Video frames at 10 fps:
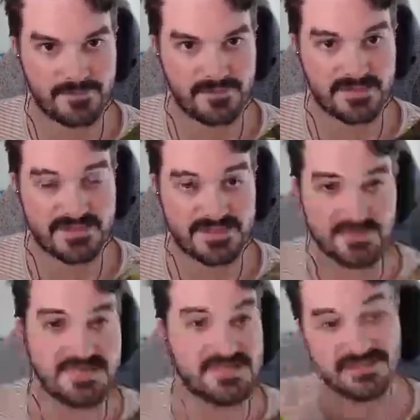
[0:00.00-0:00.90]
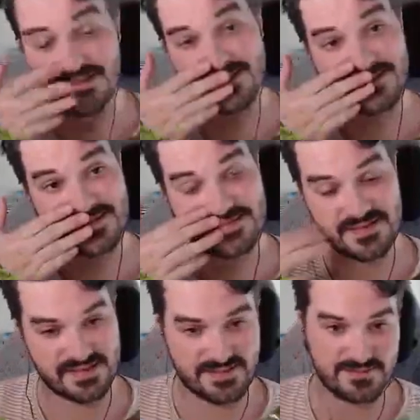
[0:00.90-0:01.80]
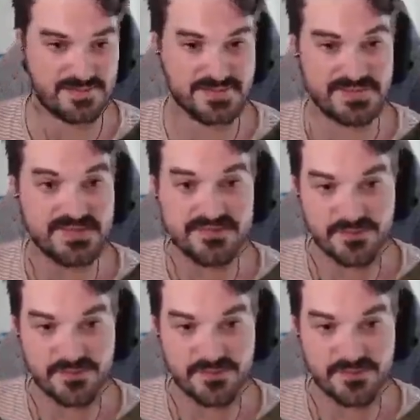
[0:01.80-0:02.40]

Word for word: That's amazing. I can't I can't believe